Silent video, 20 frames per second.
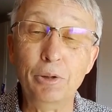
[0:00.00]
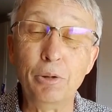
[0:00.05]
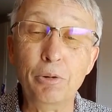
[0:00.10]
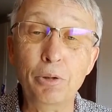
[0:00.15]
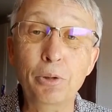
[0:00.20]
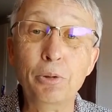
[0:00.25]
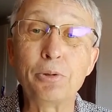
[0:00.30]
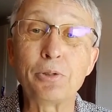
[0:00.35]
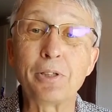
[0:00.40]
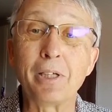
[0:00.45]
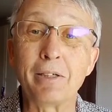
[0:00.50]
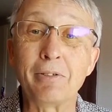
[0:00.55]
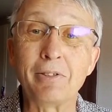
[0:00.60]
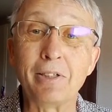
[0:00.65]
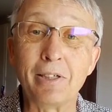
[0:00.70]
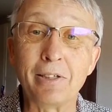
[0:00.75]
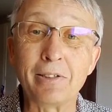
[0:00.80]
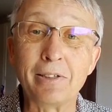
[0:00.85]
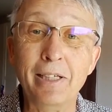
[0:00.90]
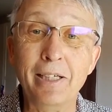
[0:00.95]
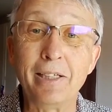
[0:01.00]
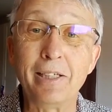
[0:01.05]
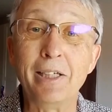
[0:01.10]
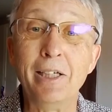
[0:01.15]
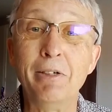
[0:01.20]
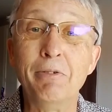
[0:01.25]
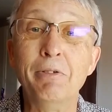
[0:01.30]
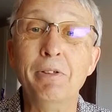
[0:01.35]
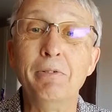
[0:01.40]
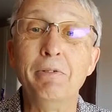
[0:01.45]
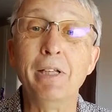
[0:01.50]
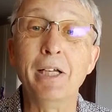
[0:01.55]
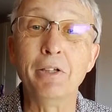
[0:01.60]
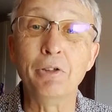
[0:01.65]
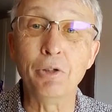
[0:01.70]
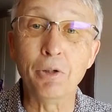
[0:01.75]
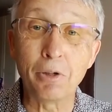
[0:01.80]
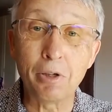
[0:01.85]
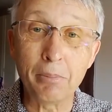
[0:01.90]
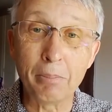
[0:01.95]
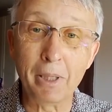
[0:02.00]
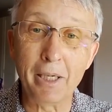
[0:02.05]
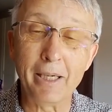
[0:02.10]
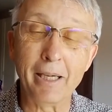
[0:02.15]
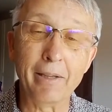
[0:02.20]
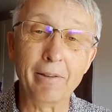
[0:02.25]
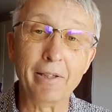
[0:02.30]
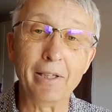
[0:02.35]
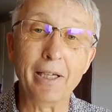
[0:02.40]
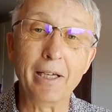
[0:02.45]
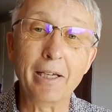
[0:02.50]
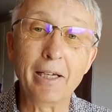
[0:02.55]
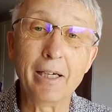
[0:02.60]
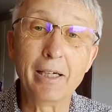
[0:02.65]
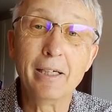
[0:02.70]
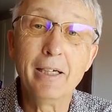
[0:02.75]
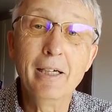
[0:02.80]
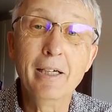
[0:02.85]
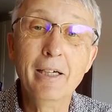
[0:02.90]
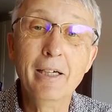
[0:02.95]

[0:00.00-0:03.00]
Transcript: you use that technique even in a normal landing.